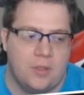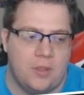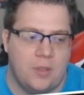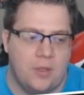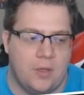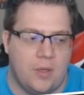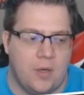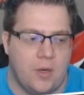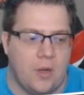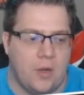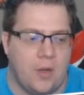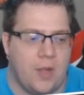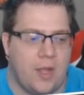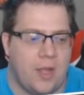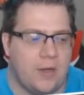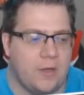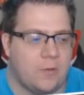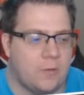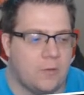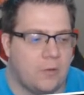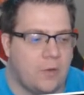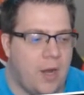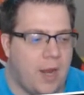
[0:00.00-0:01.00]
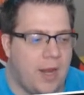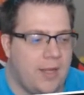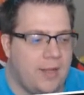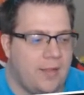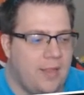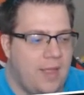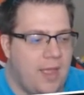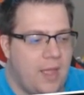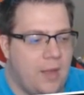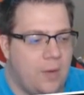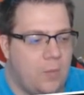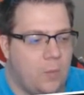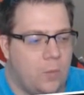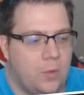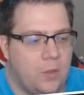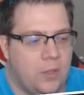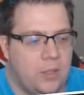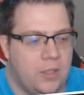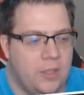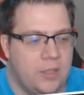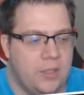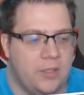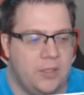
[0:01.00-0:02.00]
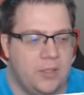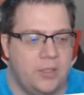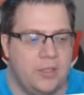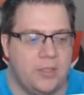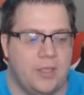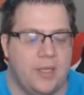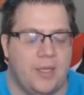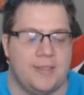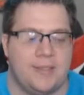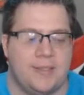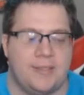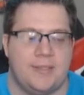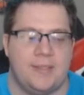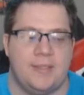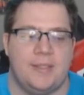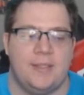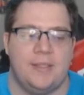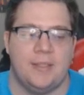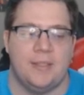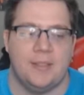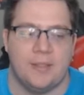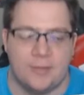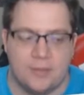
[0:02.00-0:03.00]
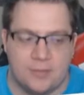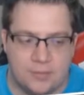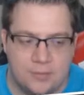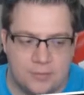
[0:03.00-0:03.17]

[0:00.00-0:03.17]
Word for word: I don't know how to write that word. I see.